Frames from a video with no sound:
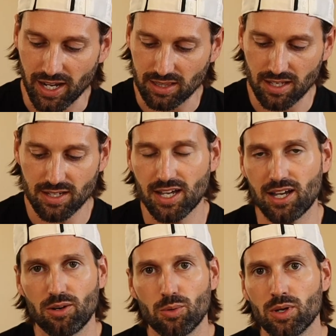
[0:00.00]
I like
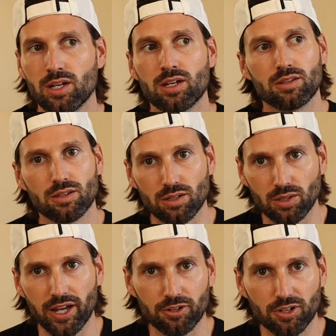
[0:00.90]
how the
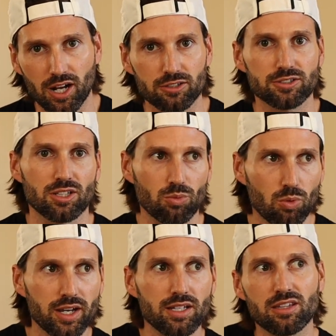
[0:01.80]
lighter colors, like the
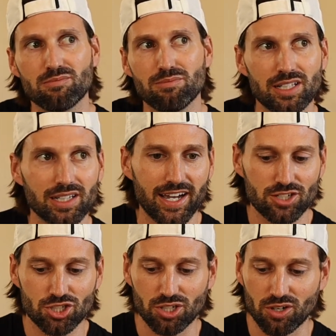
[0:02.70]
white, the mint
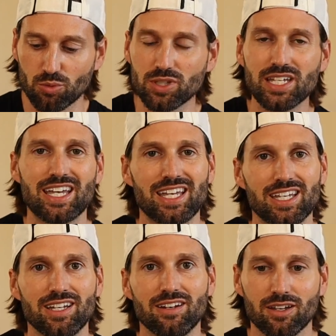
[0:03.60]
last year, it really
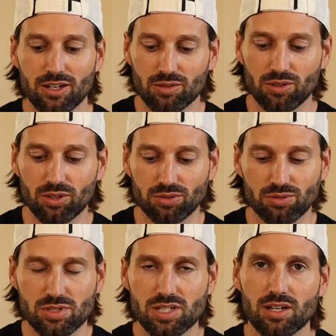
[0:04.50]
hid
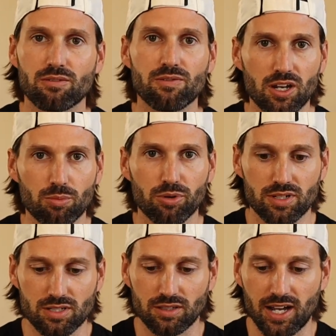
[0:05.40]
those
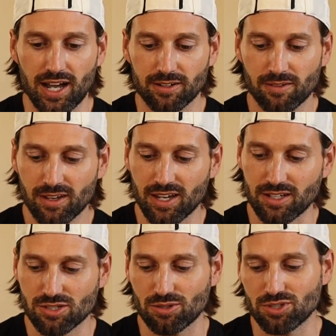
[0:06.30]
fingerprints a lot.
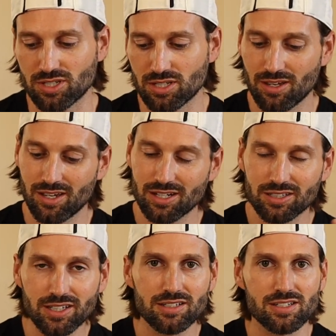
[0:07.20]
And so just
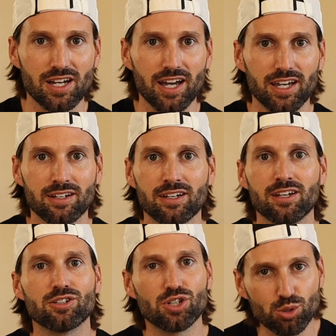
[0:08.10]
clean design,
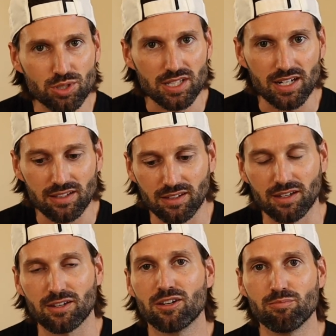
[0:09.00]
goes with
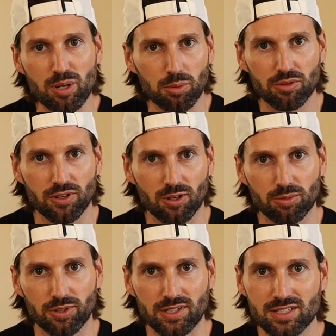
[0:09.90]
anything, minimal
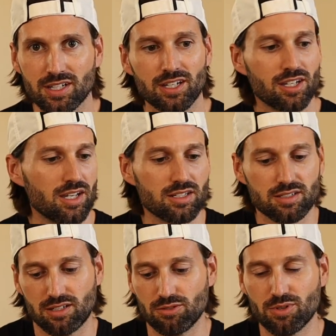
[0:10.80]
fingerprints. It's
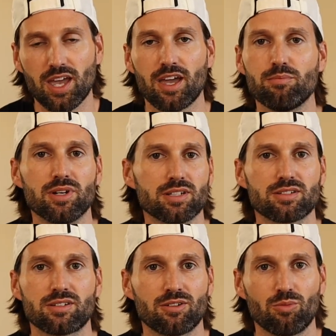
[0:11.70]
you can't
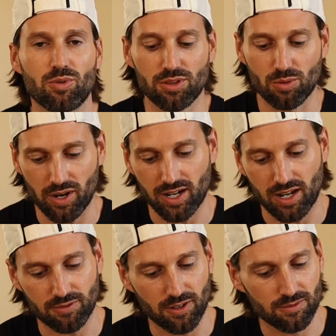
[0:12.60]
miss with the white
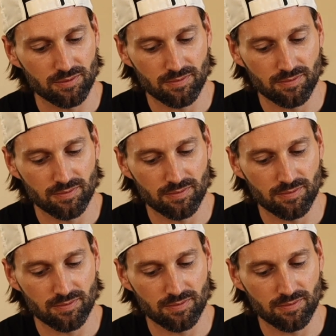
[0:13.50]
iPhone.